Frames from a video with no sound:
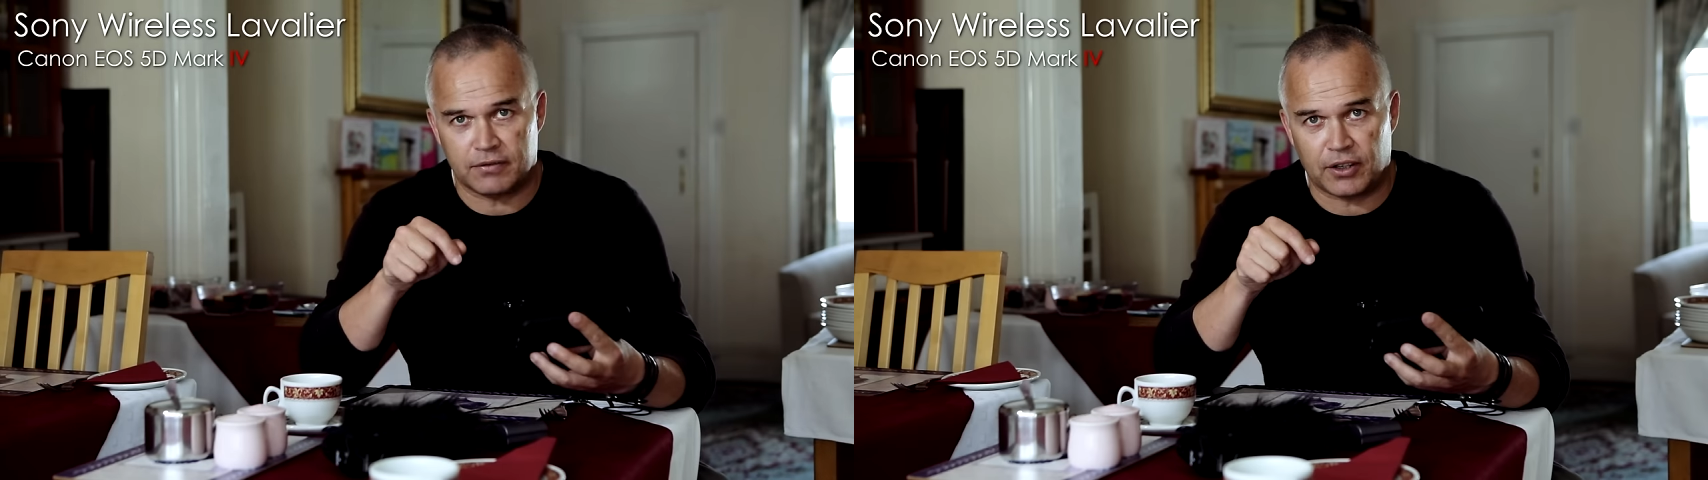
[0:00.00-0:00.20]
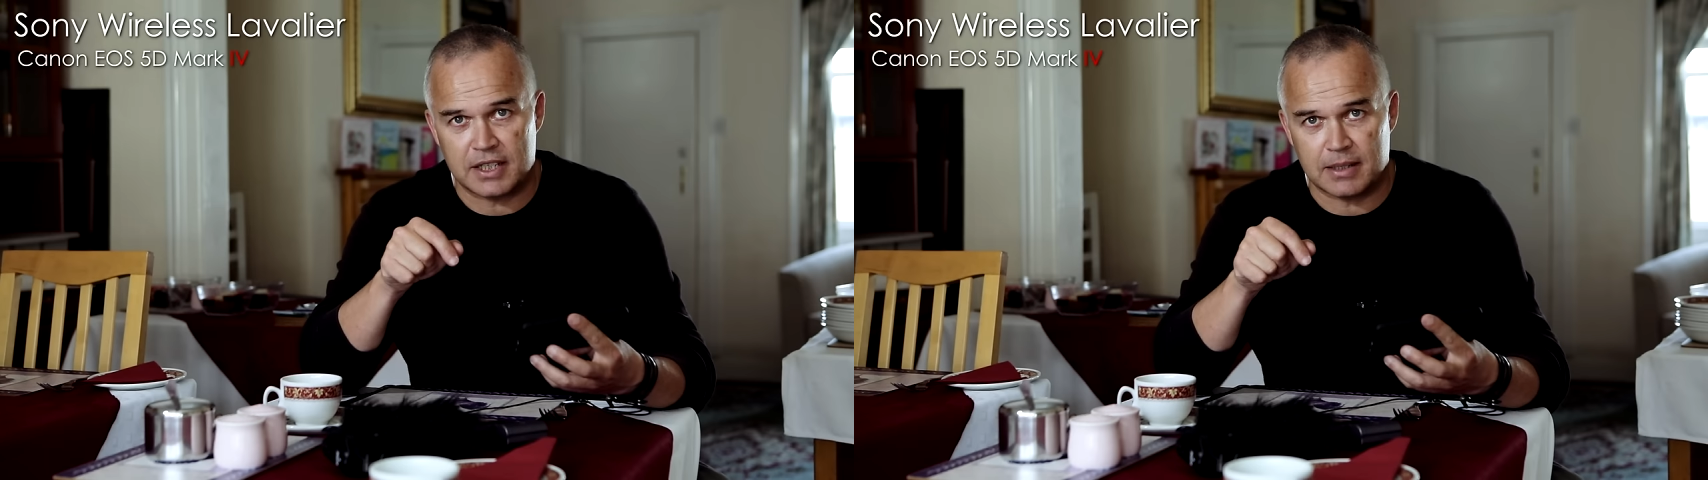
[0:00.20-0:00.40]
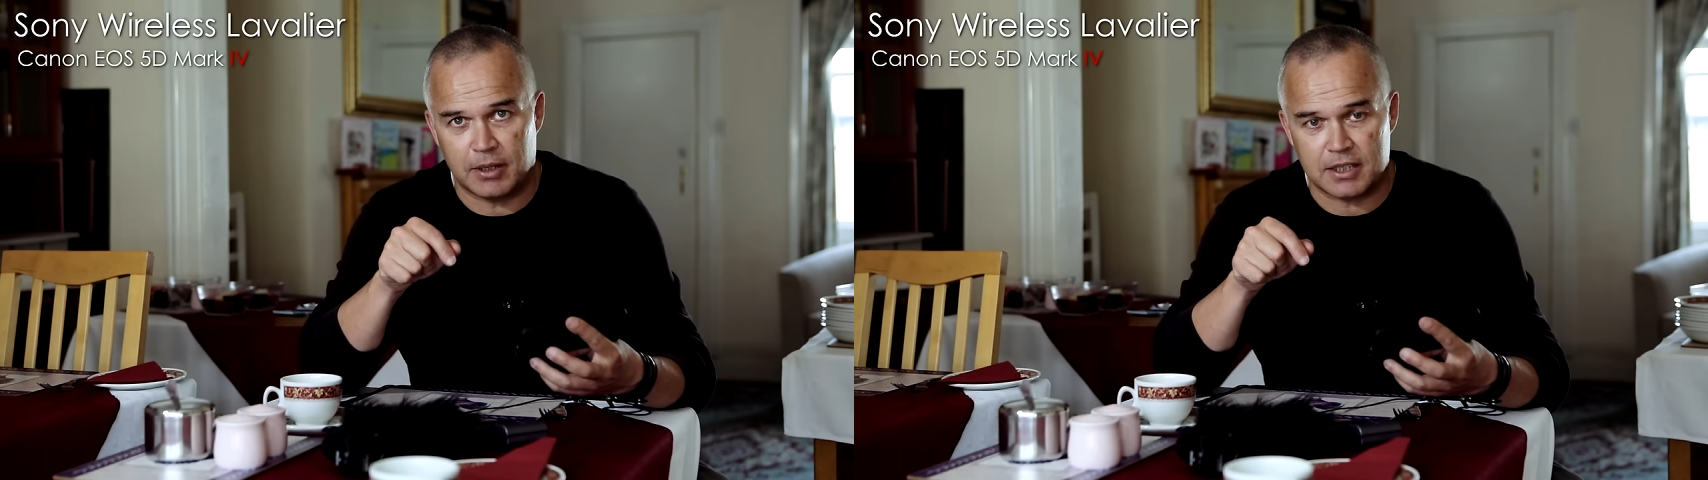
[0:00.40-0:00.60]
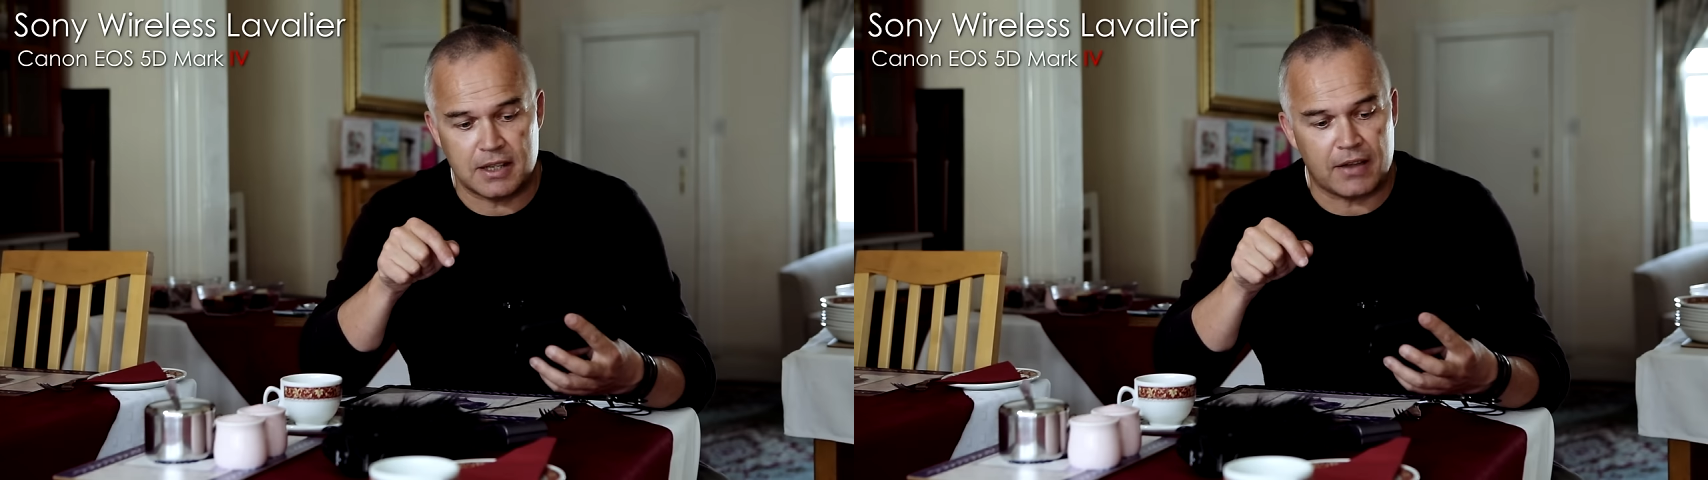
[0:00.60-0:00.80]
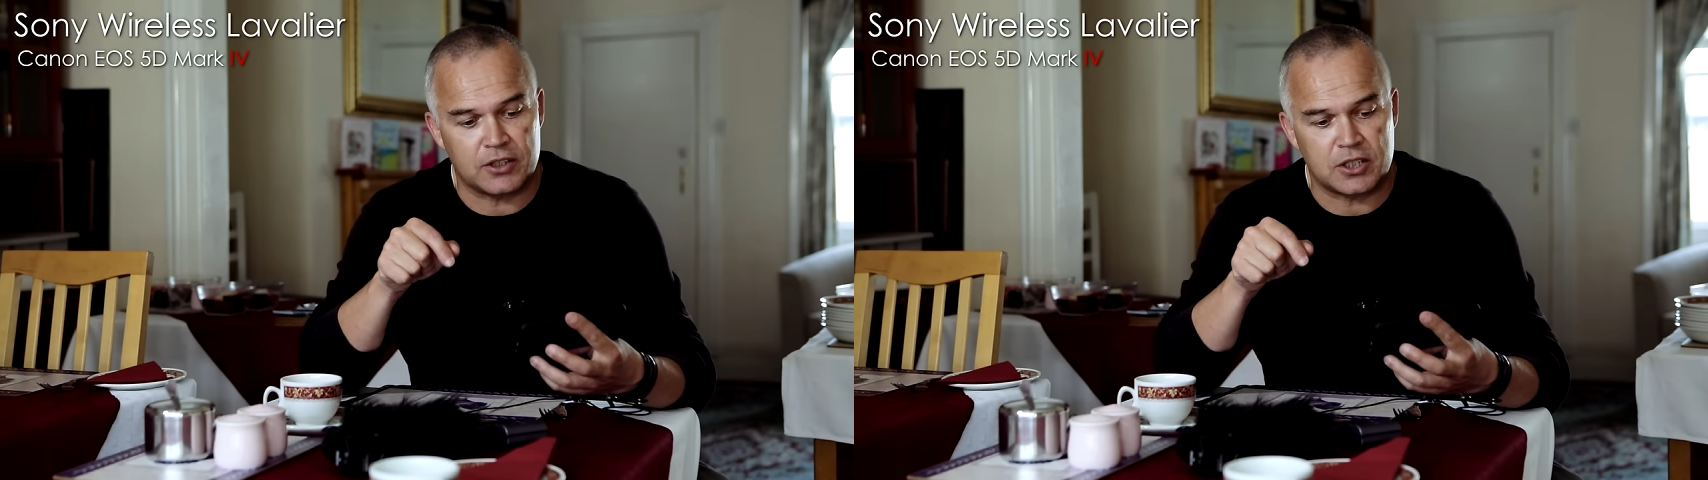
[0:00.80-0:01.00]
are very similar to
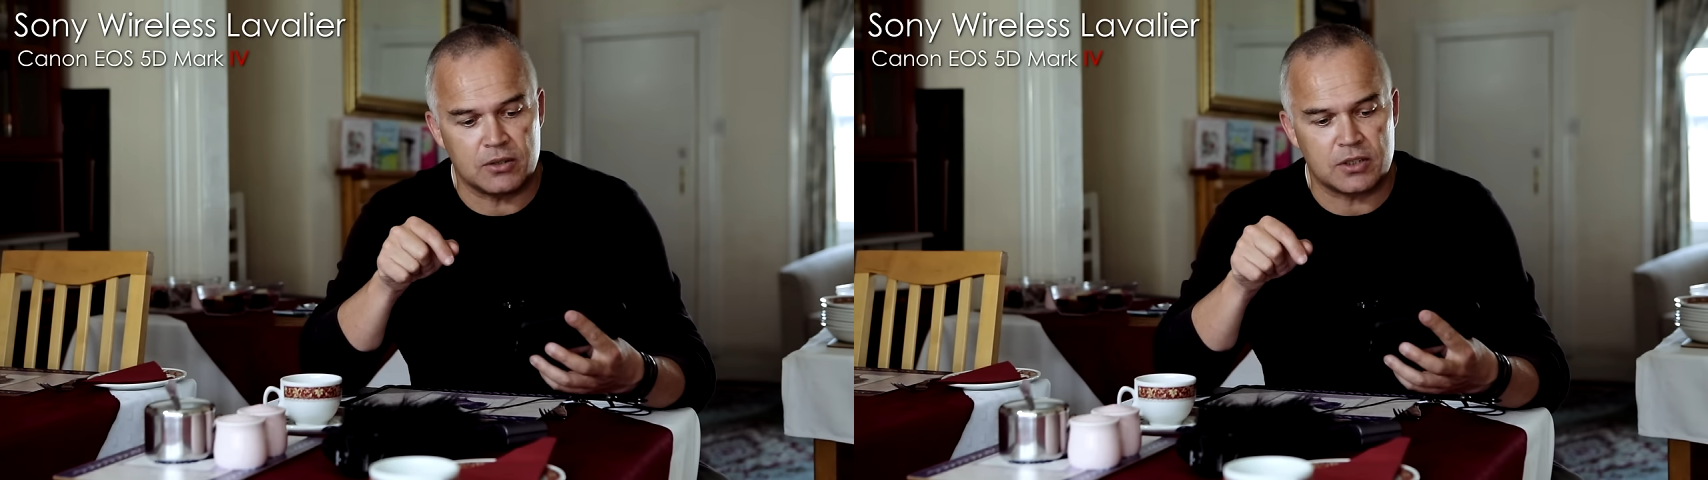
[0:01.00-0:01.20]
the other two,